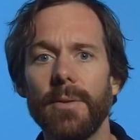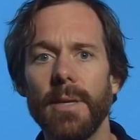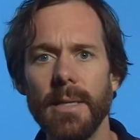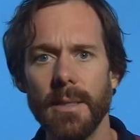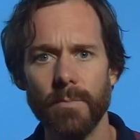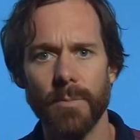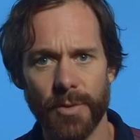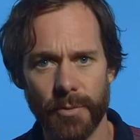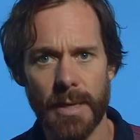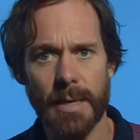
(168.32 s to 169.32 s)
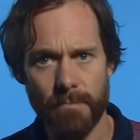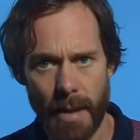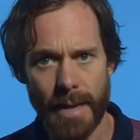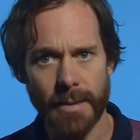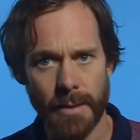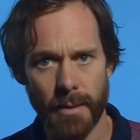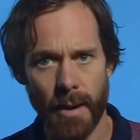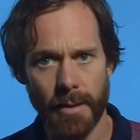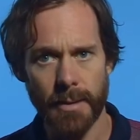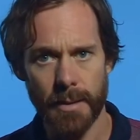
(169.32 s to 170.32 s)
These three main
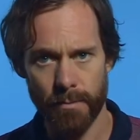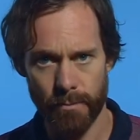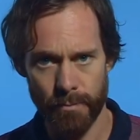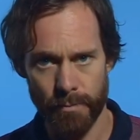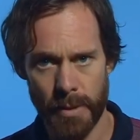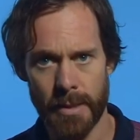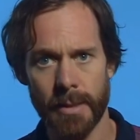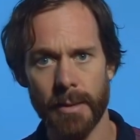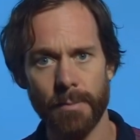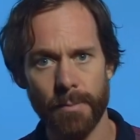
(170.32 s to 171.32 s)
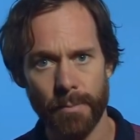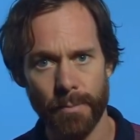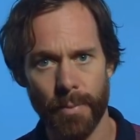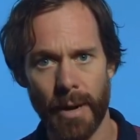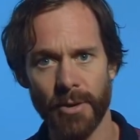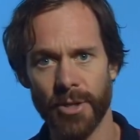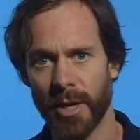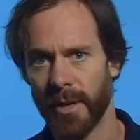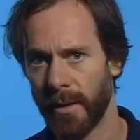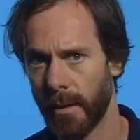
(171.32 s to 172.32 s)
designers, Binder,
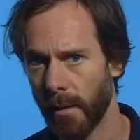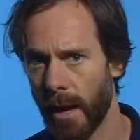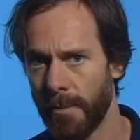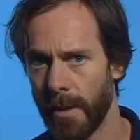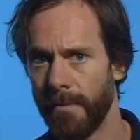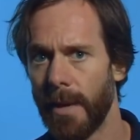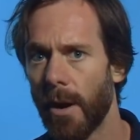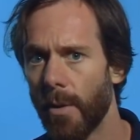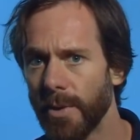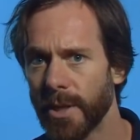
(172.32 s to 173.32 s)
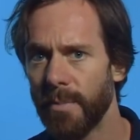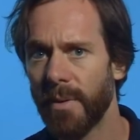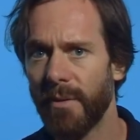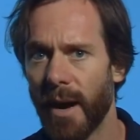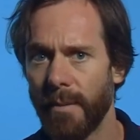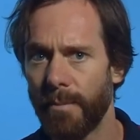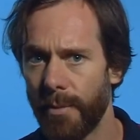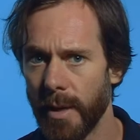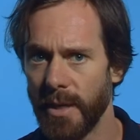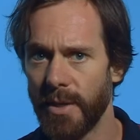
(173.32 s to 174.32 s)
Brownjohn, Kleinman, also provide a
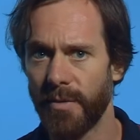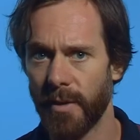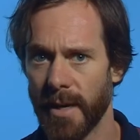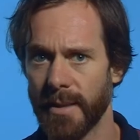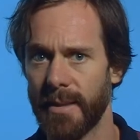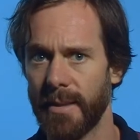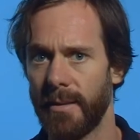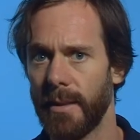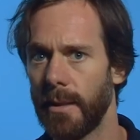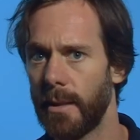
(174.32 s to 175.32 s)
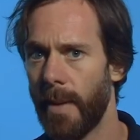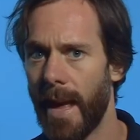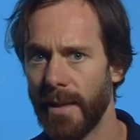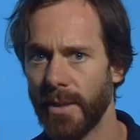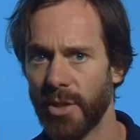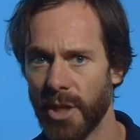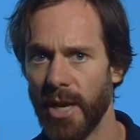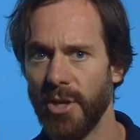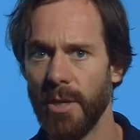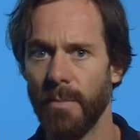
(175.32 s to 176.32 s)
bridge for us that spans
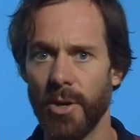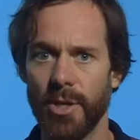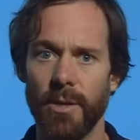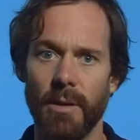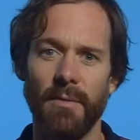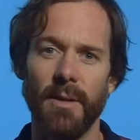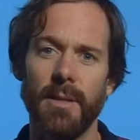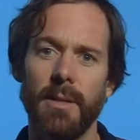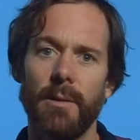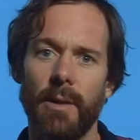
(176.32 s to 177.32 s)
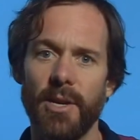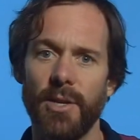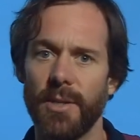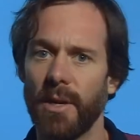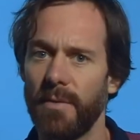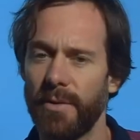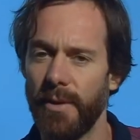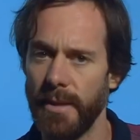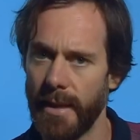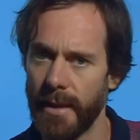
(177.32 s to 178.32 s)
changing motion graphic considerations over
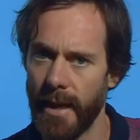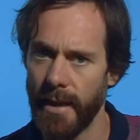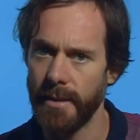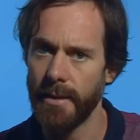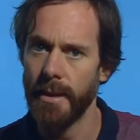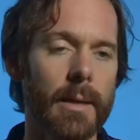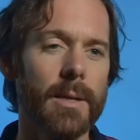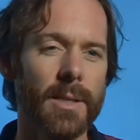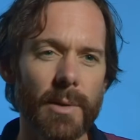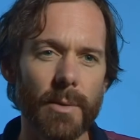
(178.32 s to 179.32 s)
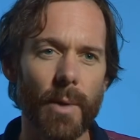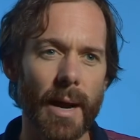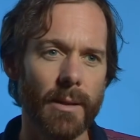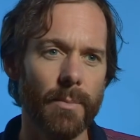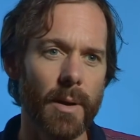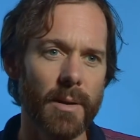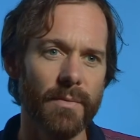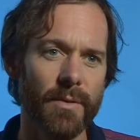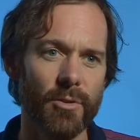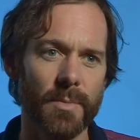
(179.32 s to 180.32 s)
three decades. So in a way, the Bond
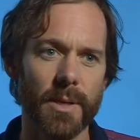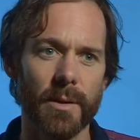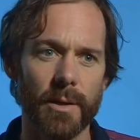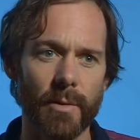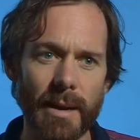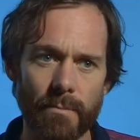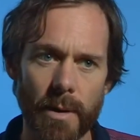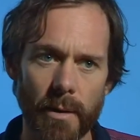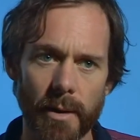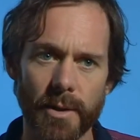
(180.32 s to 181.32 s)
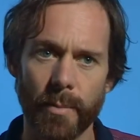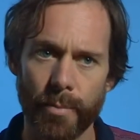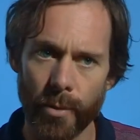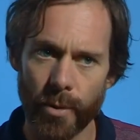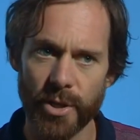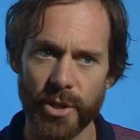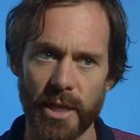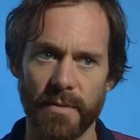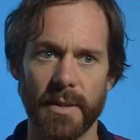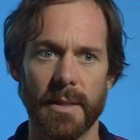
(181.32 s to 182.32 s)
films are a great mirror to broader
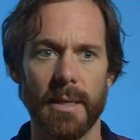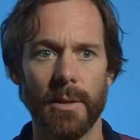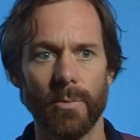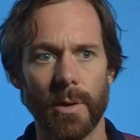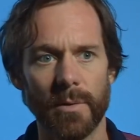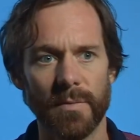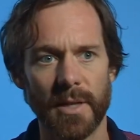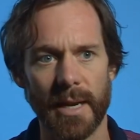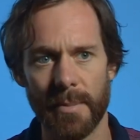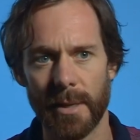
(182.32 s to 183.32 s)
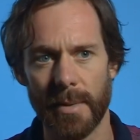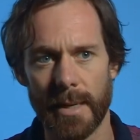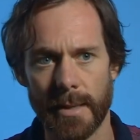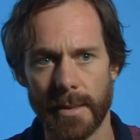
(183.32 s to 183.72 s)
shifts in the world of dynamic media